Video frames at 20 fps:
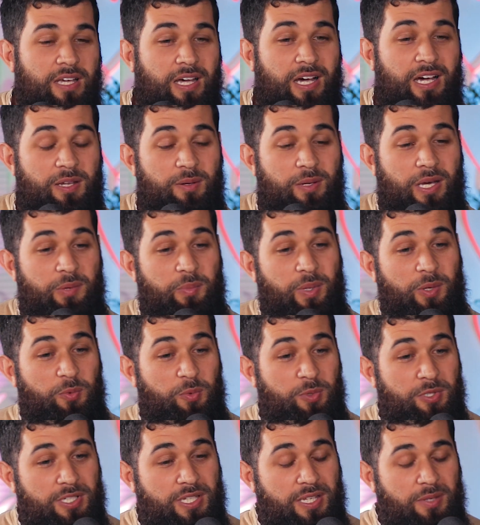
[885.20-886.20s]
Yeah, and my
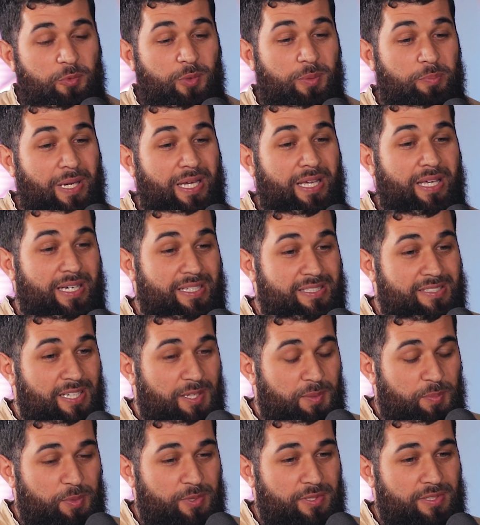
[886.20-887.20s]
work, my
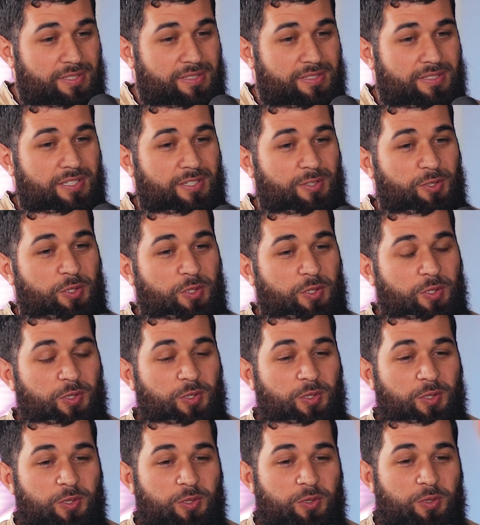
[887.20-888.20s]
examples
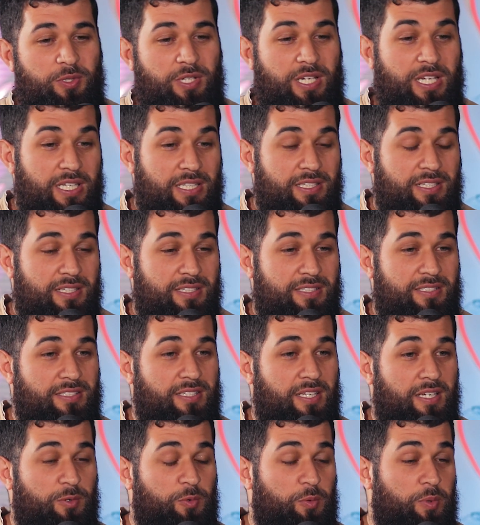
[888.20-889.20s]
or
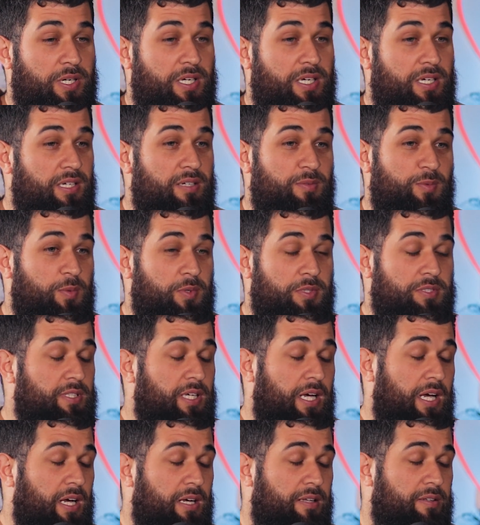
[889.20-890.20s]
leaders were
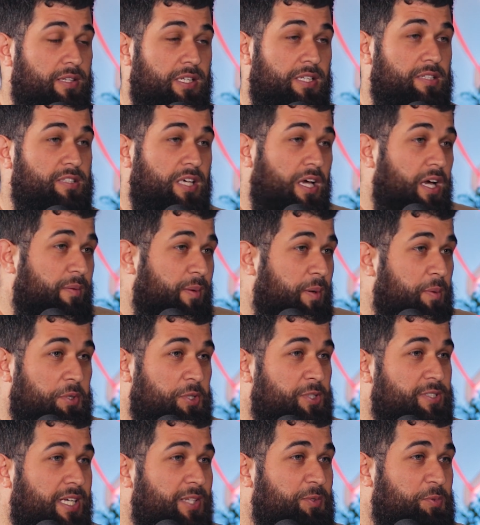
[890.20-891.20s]
the Sahaba,
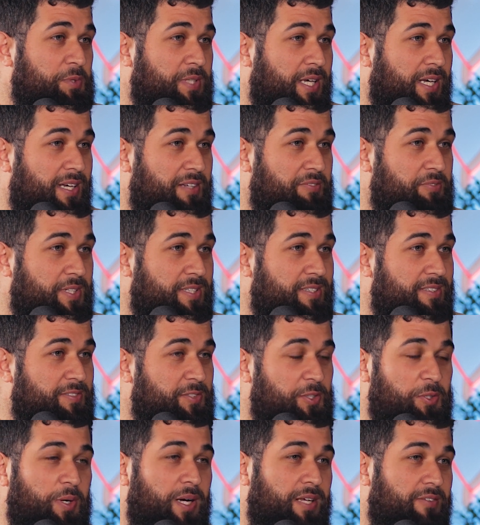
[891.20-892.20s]
because that's what I had read.
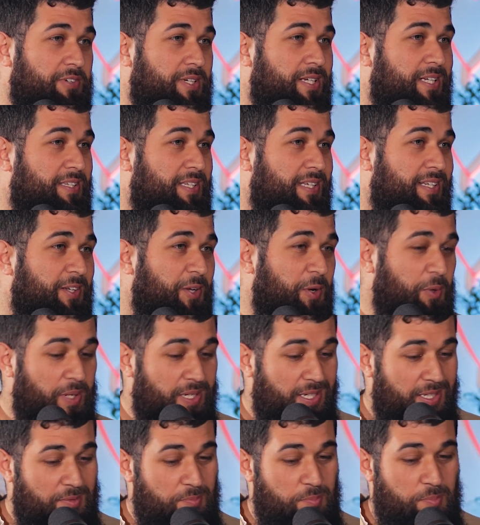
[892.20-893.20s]
So I really didn't know
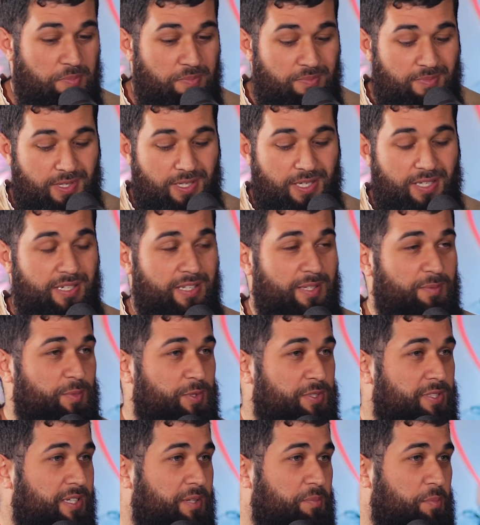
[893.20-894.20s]
any
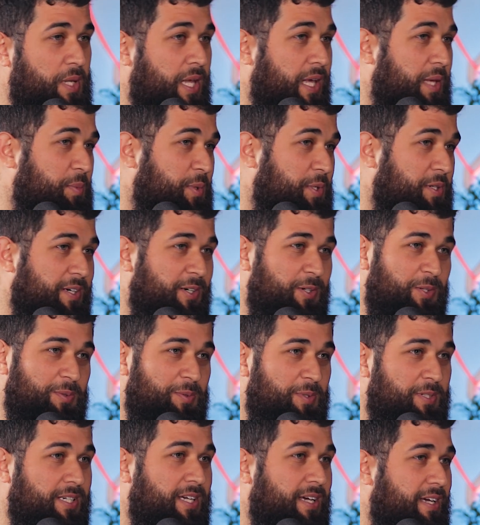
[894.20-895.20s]
Muslim neighbor,
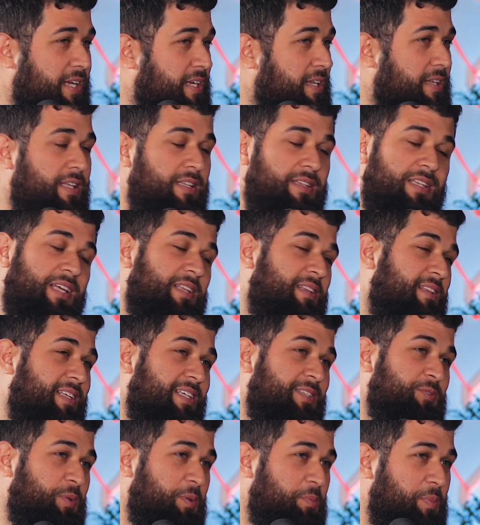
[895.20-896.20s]
co-worker, anything.
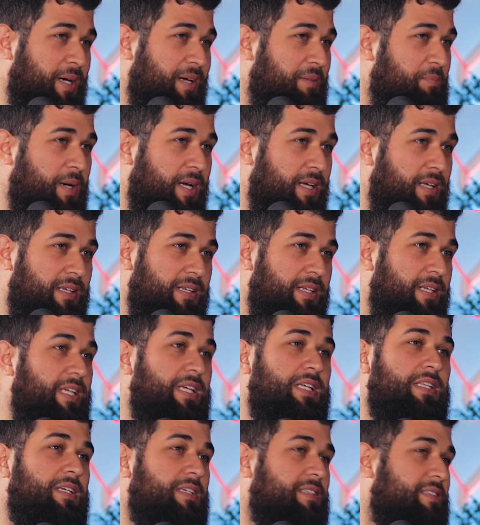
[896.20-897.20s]
These were my
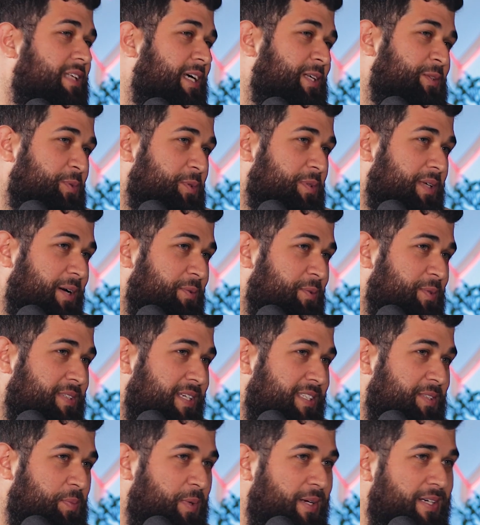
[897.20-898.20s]
leaders. That's what I was
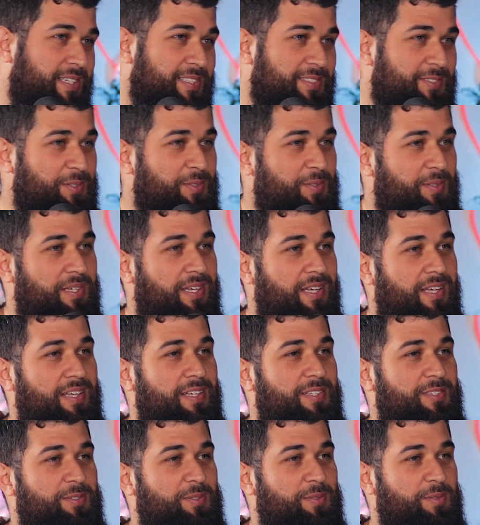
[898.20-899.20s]
aspiring to
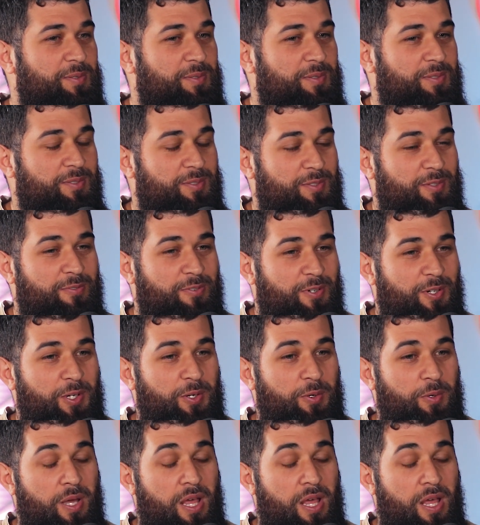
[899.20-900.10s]
follow.